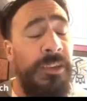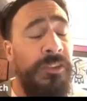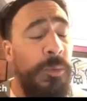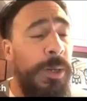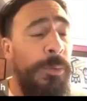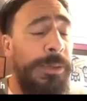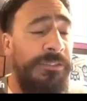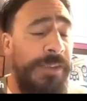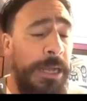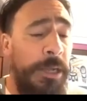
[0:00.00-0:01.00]
So, what we
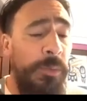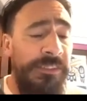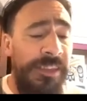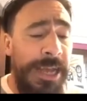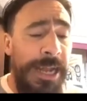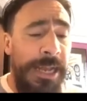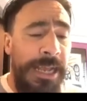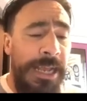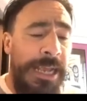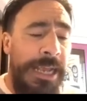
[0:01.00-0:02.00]
found was that
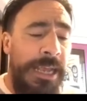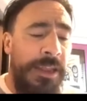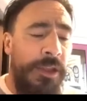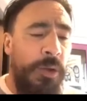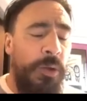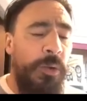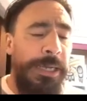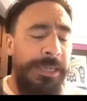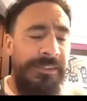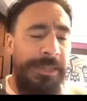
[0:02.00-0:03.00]
though
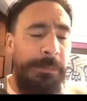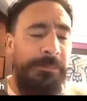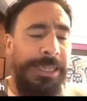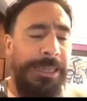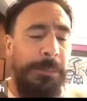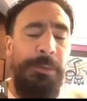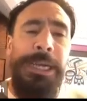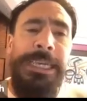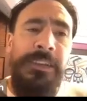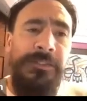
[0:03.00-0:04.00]
it seems like the
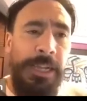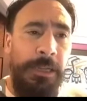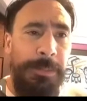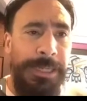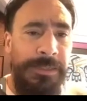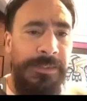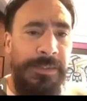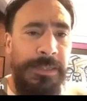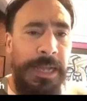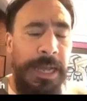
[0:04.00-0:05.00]
brain
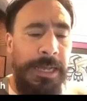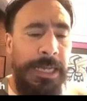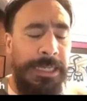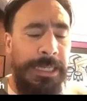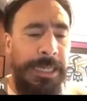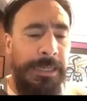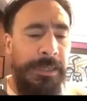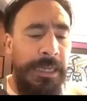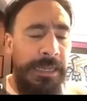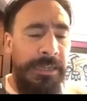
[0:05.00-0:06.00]
development uh,
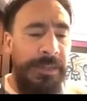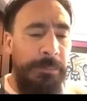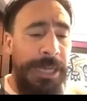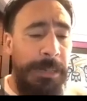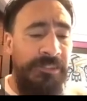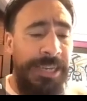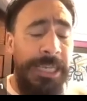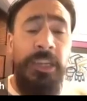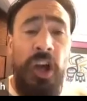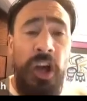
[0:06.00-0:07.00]
can sometimes
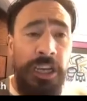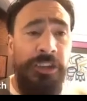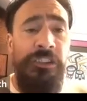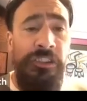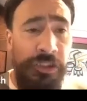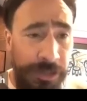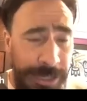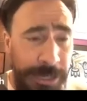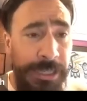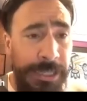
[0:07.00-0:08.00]
take longer in
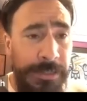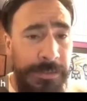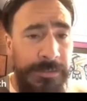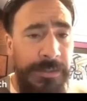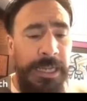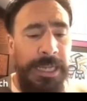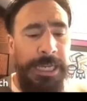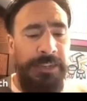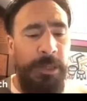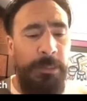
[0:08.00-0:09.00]
certain areas,
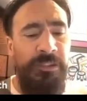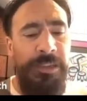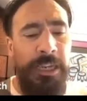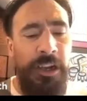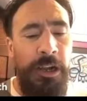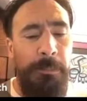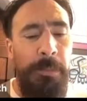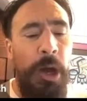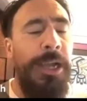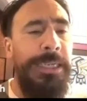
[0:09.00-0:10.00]
it's almost like our
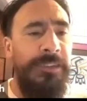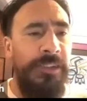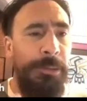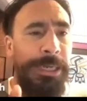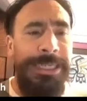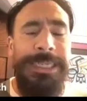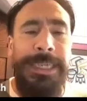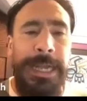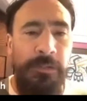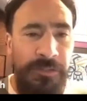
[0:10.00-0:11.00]
bodies are breaking
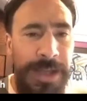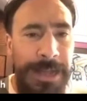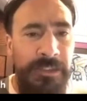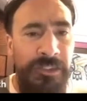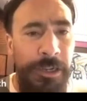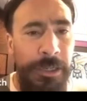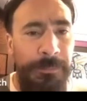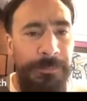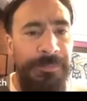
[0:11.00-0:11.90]
down faster.